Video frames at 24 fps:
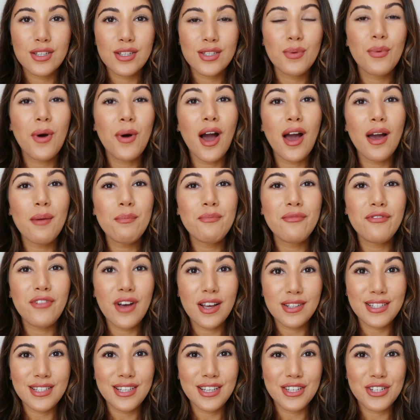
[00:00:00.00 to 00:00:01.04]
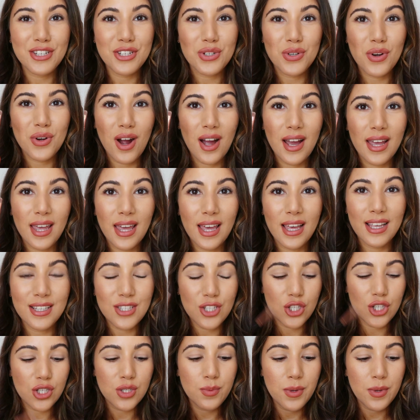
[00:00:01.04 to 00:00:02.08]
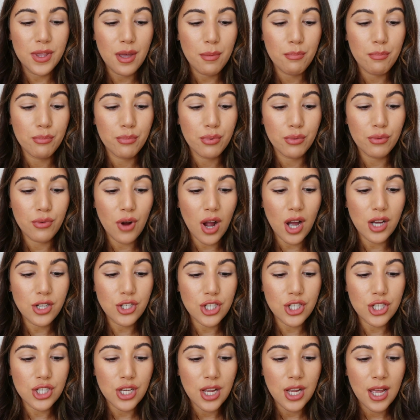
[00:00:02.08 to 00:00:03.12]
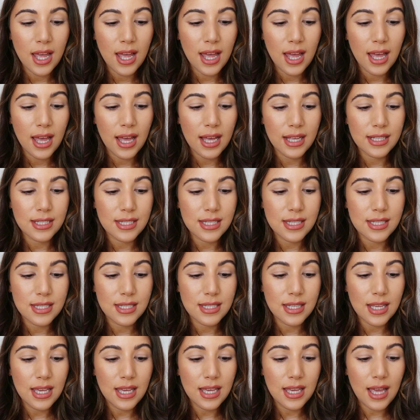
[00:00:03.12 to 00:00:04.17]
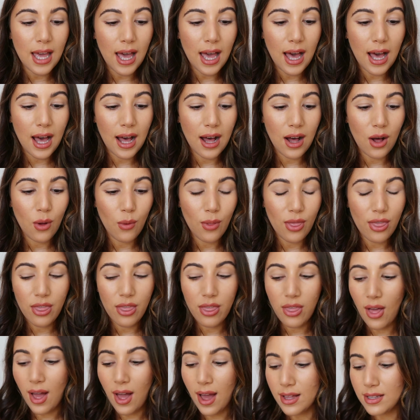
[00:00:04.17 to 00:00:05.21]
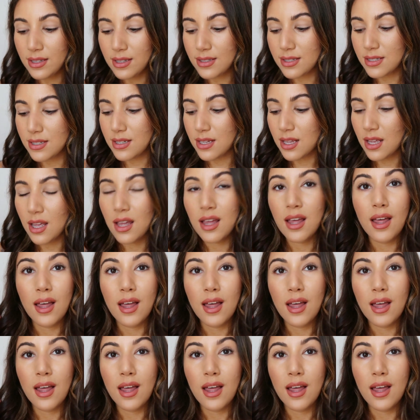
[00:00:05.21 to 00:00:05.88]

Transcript: So what I'm firstly going to try is just with a brush and see how that